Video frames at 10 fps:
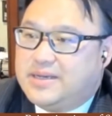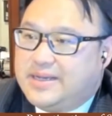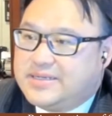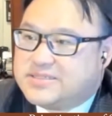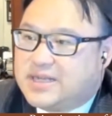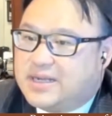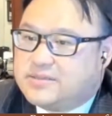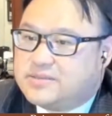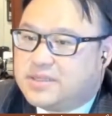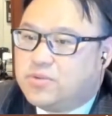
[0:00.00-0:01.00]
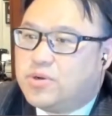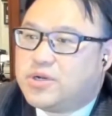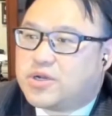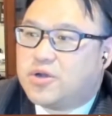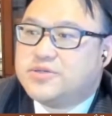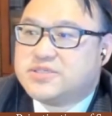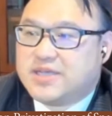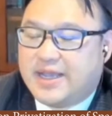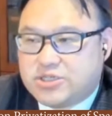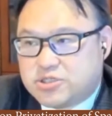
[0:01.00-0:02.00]
is that there were
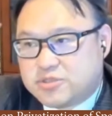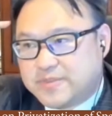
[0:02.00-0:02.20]
negotiations